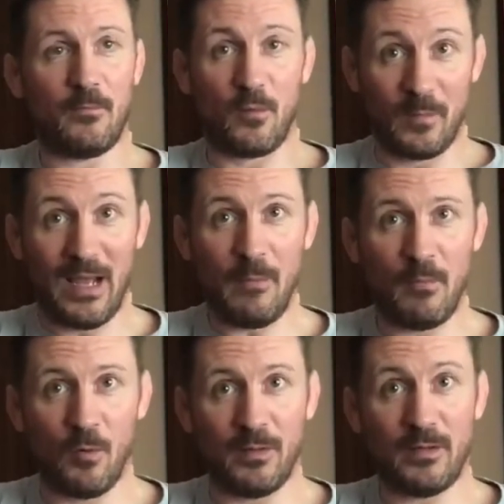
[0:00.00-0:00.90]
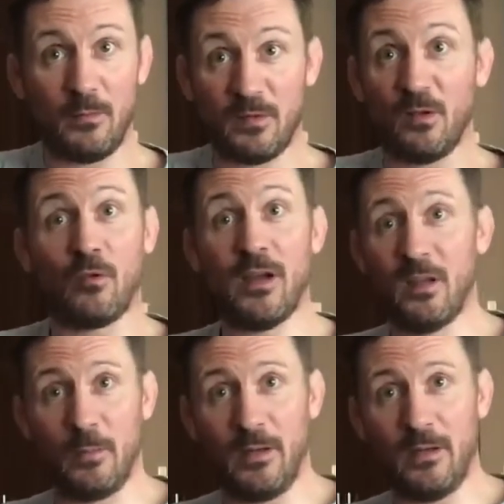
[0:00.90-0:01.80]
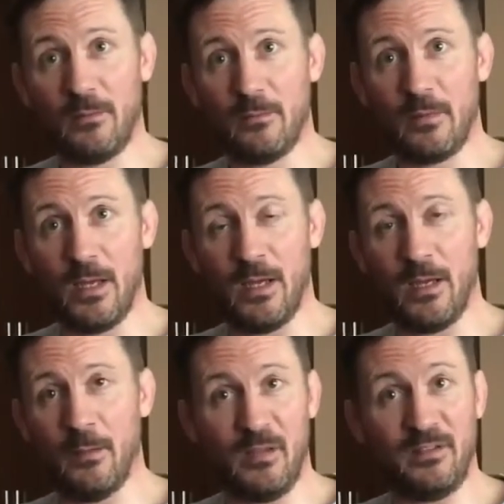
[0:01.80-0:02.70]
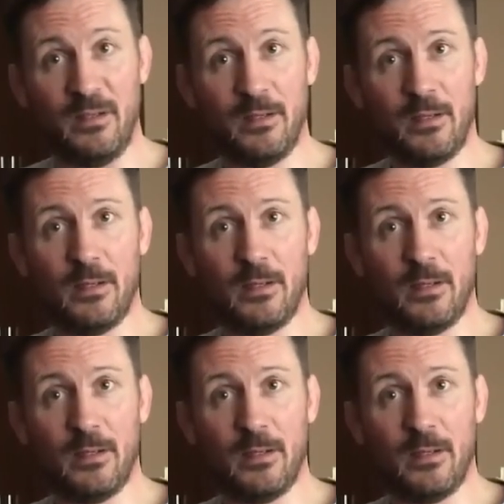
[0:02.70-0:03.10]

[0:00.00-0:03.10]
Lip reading: from that moment he was incredibly busy.